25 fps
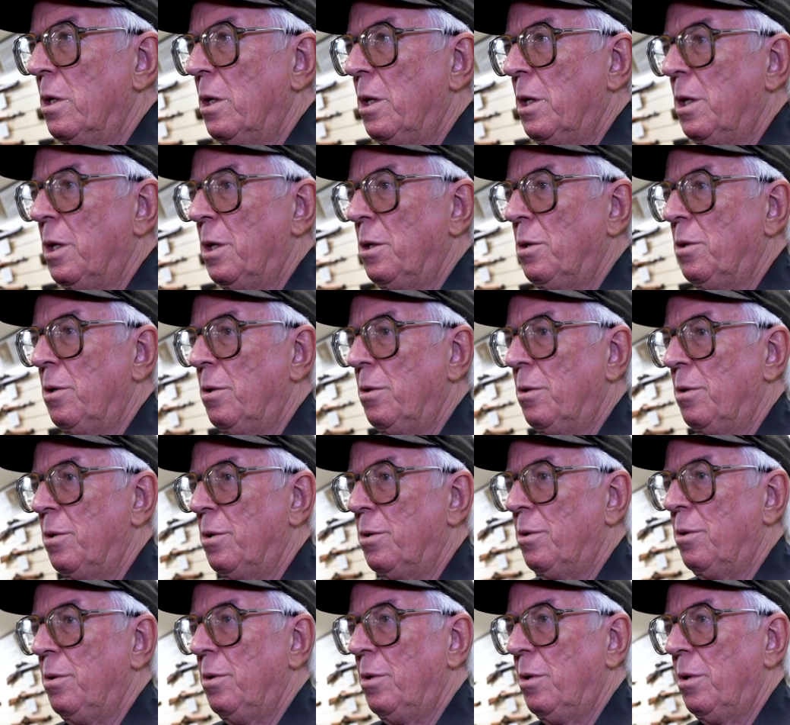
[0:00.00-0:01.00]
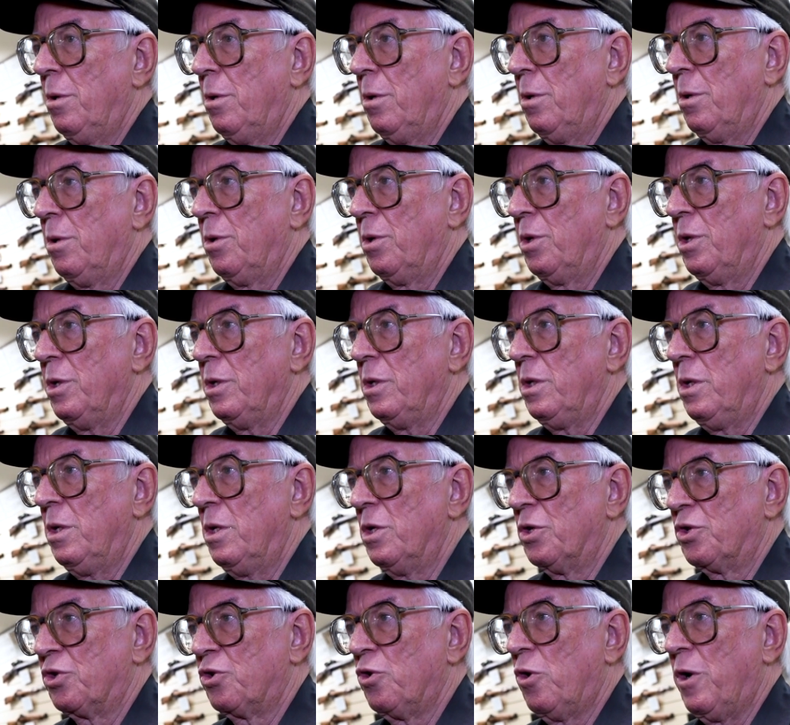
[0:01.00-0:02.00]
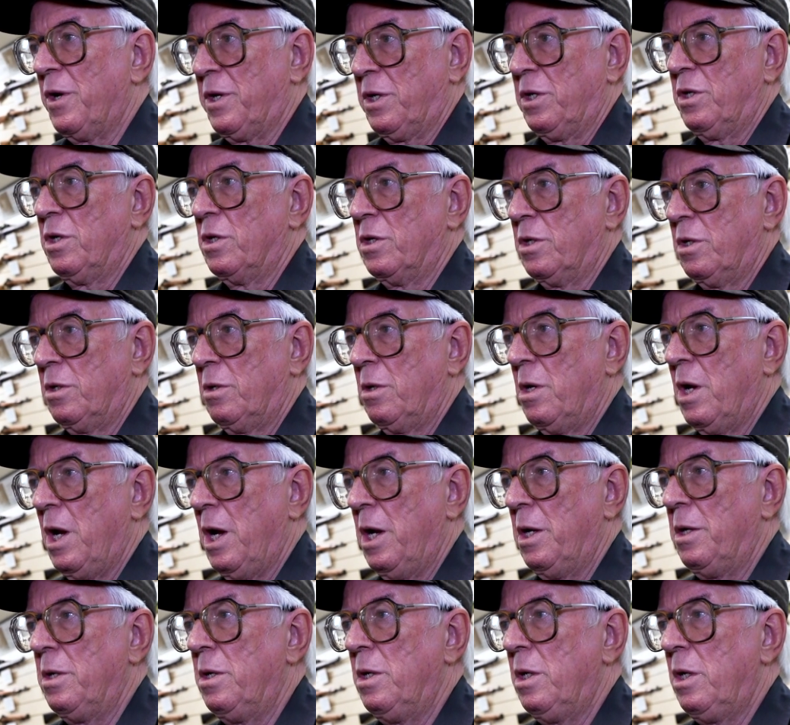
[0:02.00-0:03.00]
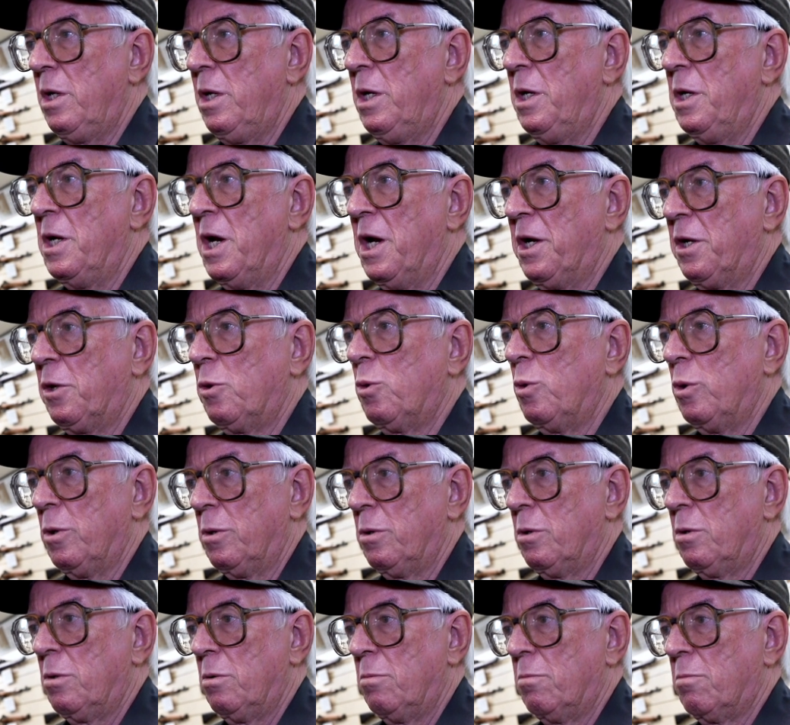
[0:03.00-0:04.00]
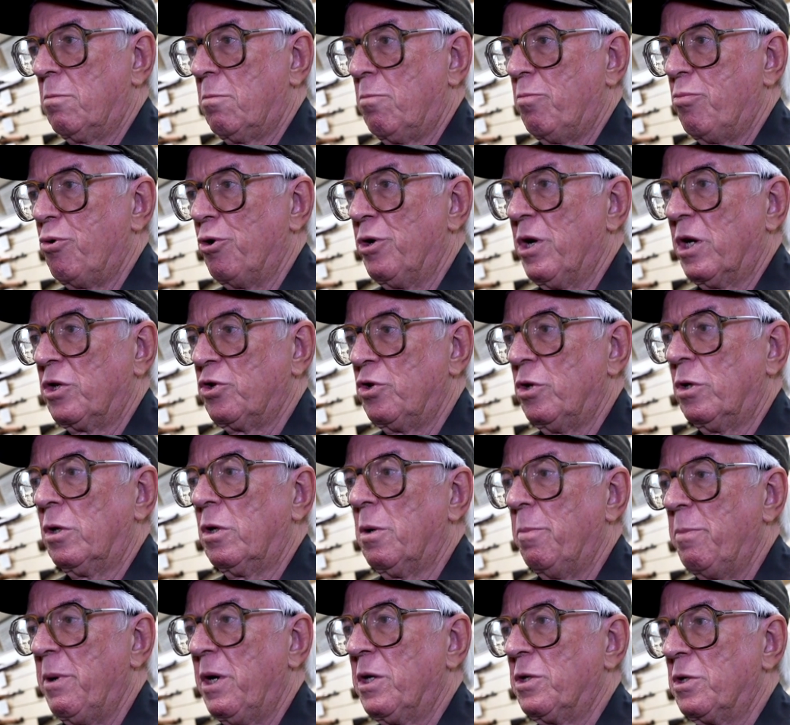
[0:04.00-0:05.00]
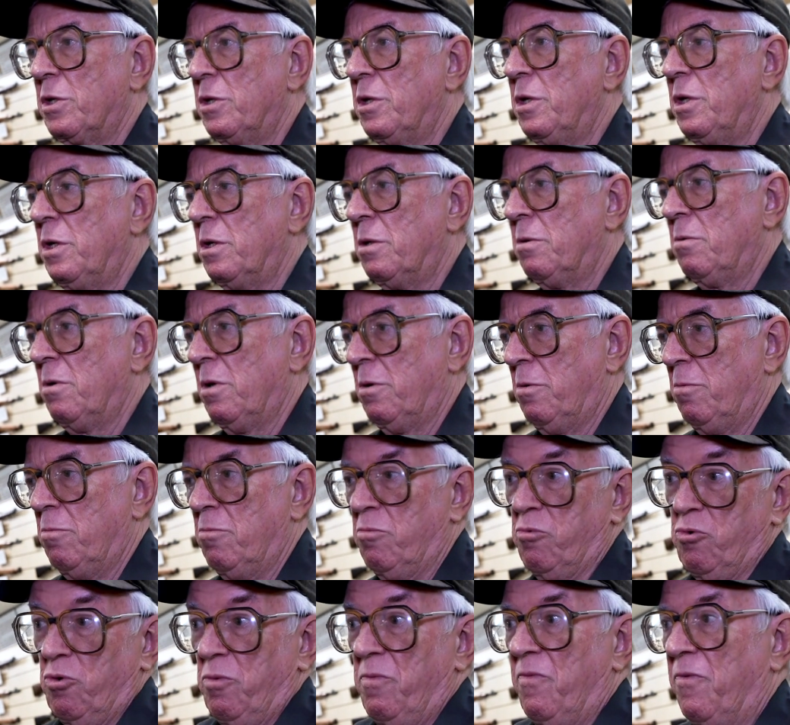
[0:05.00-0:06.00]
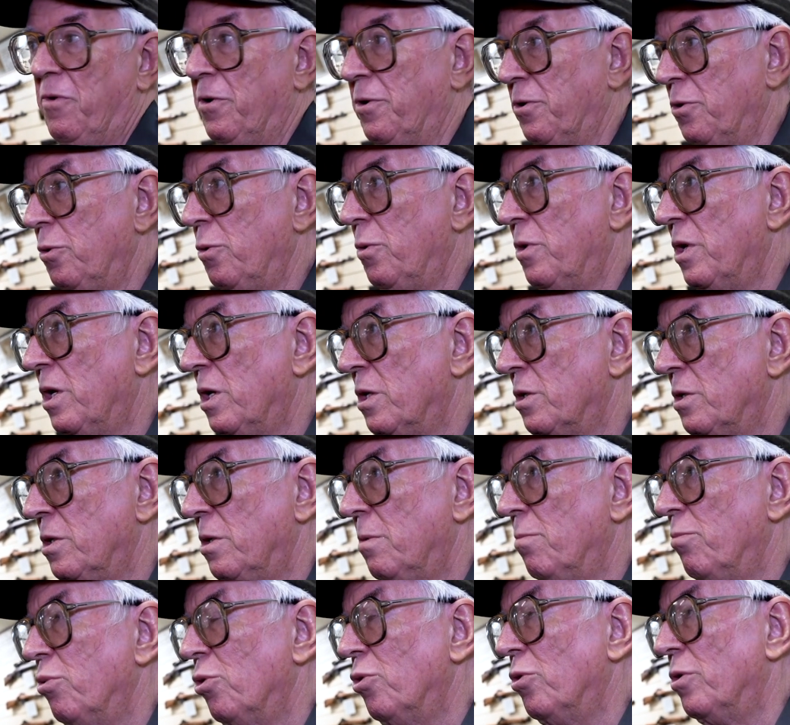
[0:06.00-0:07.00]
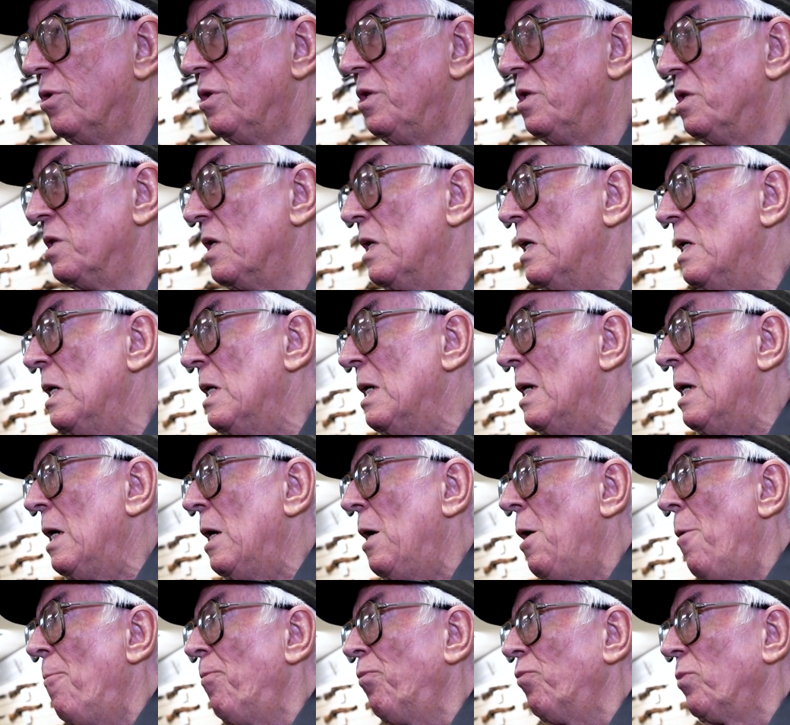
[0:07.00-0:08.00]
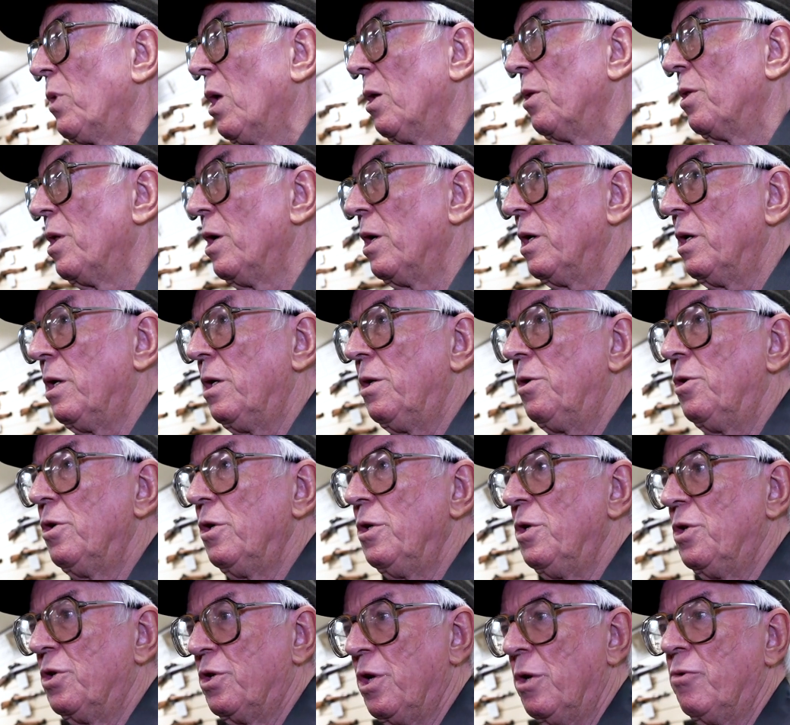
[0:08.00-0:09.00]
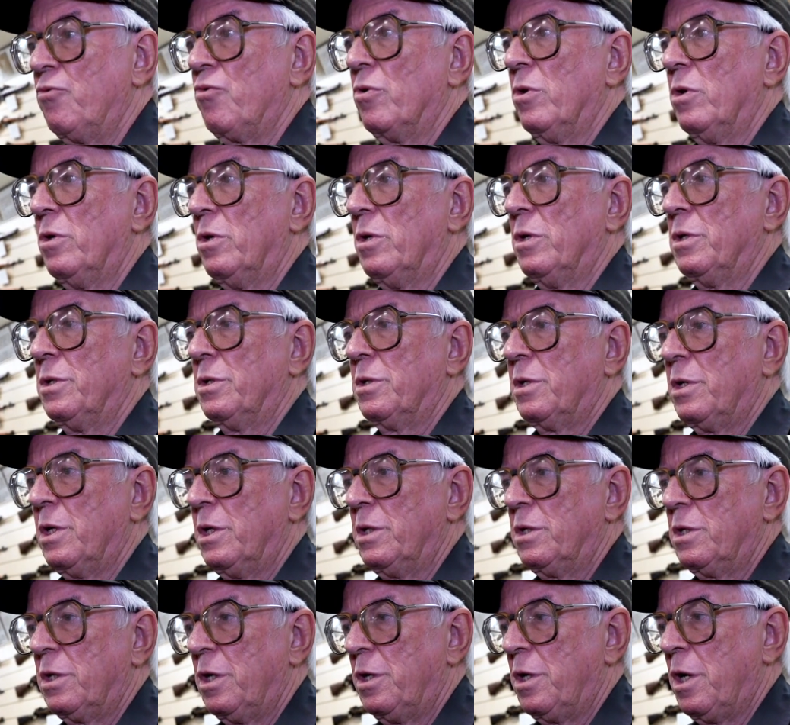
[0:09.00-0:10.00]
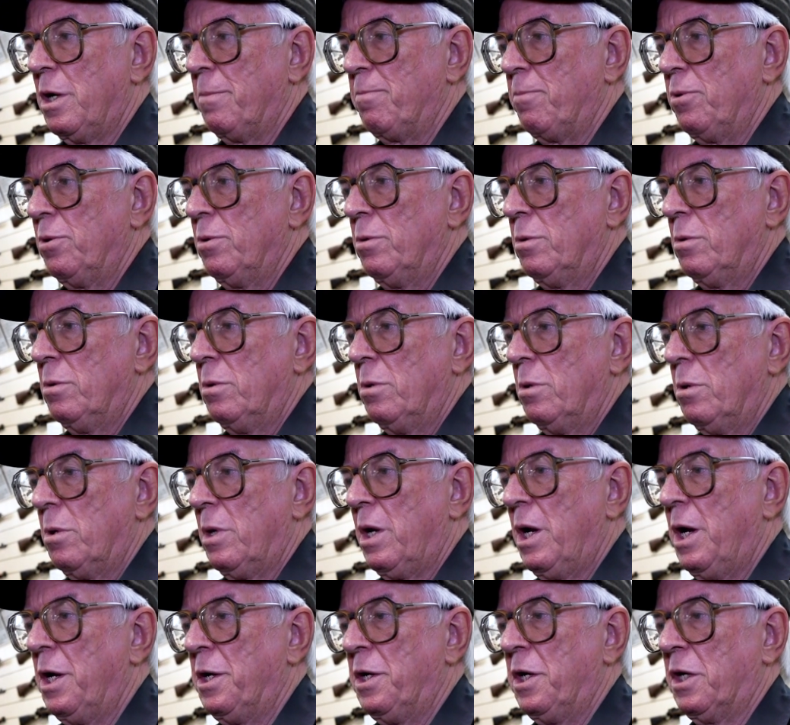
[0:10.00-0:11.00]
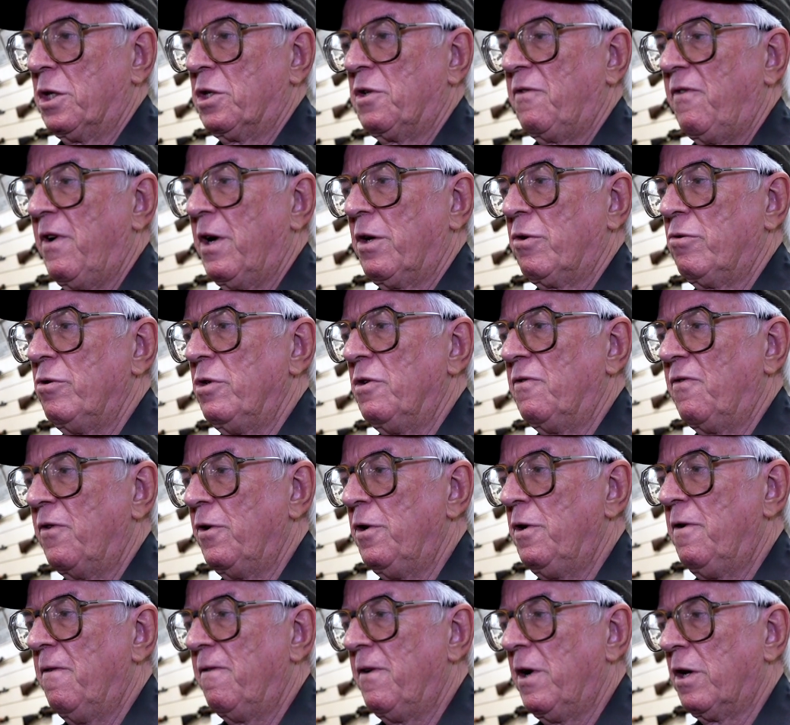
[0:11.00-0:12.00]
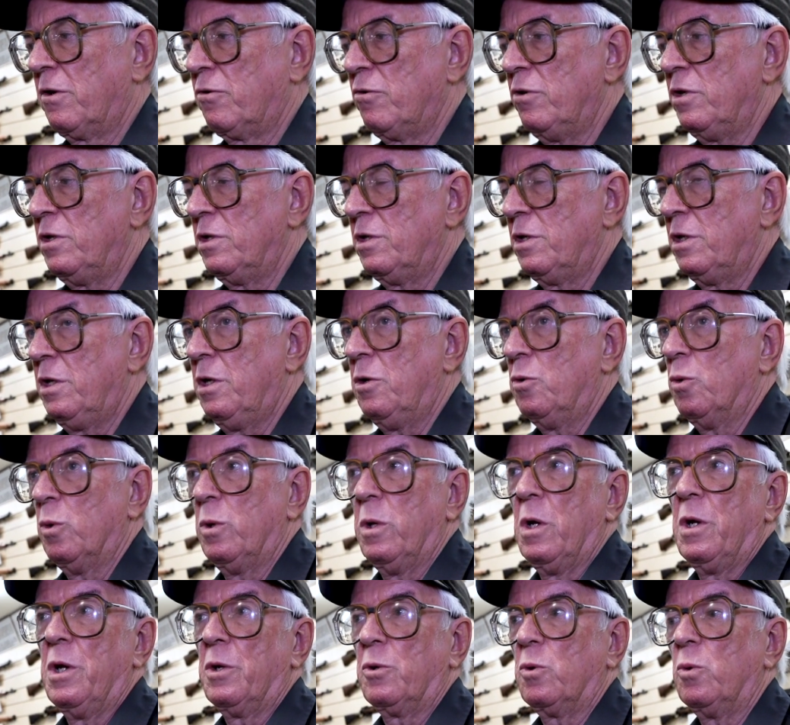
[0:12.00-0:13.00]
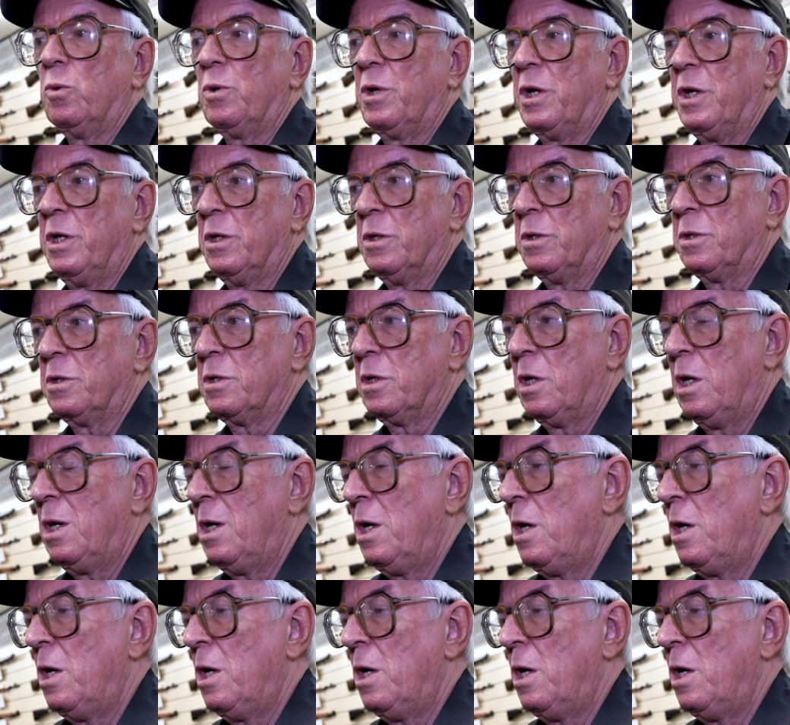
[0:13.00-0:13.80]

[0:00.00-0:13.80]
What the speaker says: and the site just had inadequate production capacity and room for 2,000 employees. They decentralised. They set up annex factories, feeder factories in all the local towns.